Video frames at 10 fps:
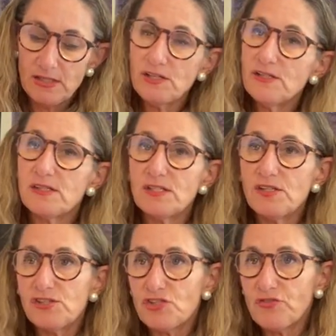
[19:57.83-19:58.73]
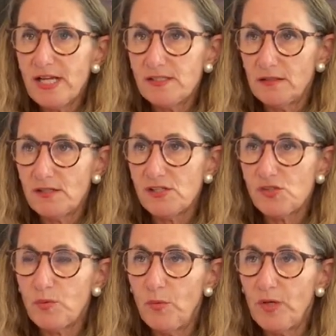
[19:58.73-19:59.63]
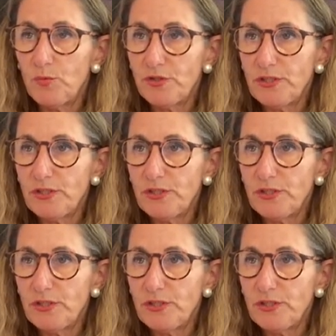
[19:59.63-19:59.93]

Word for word: This is this is the dressing. This is what we will